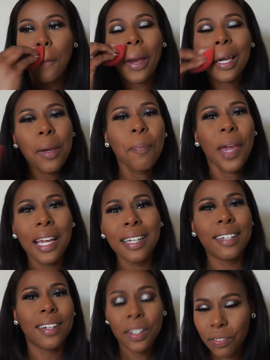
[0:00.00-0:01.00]
I get paid
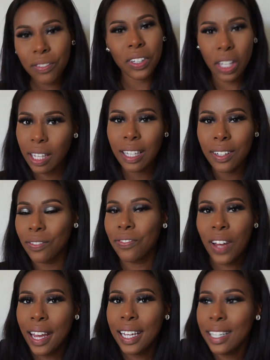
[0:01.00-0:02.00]
good,
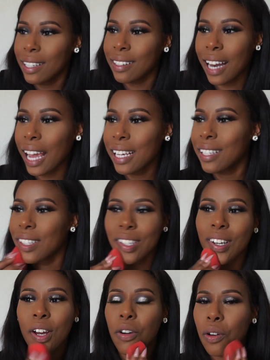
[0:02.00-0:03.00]
fine, nice, you
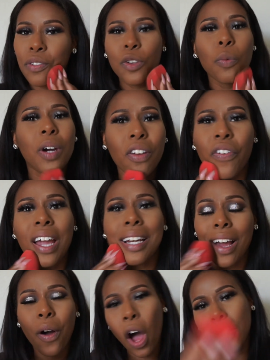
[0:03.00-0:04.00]
know. If you want to find
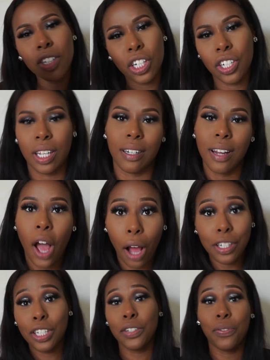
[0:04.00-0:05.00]
out,
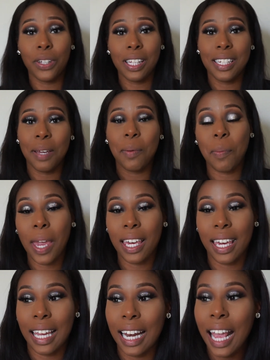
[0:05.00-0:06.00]
audition for the team and make
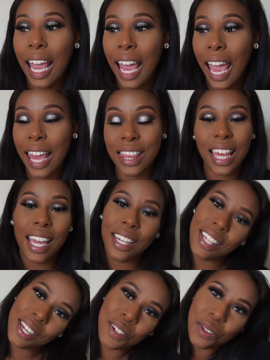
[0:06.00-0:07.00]
it, and
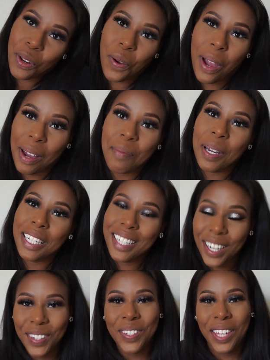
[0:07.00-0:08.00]
then you'll know how
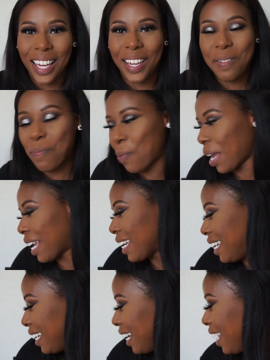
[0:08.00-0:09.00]
much you get
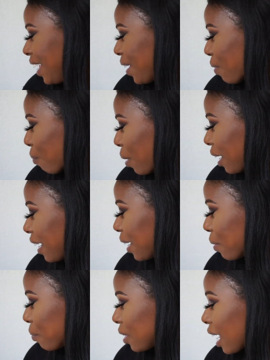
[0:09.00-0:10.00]
paid. But
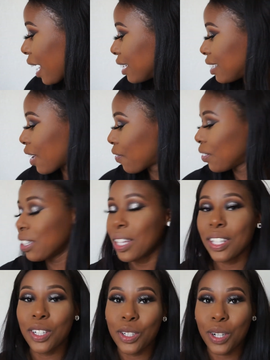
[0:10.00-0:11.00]
yeah, definitely
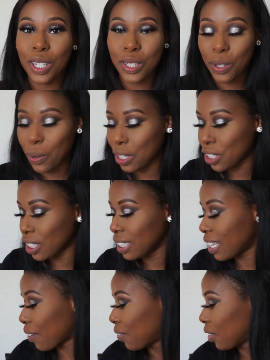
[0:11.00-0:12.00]
a strange question,
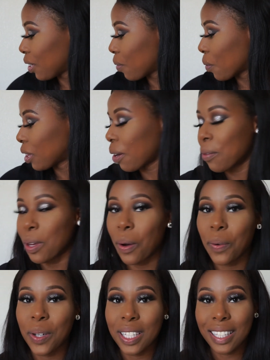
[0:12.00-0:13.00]
definitely one that we
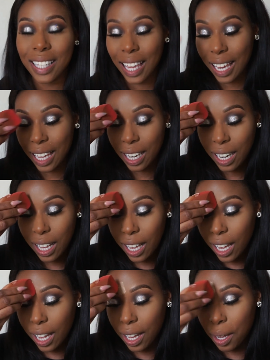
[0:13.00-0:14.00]
always get.
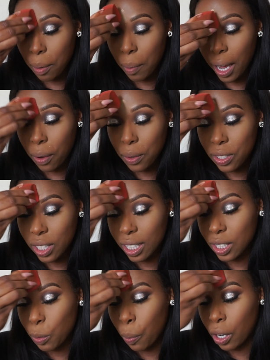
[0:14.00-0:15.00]
I always think
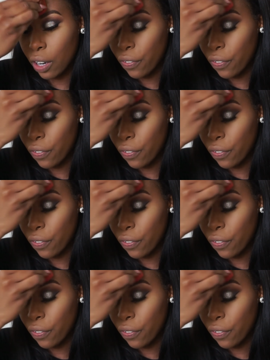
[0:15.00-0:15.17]
it's pretty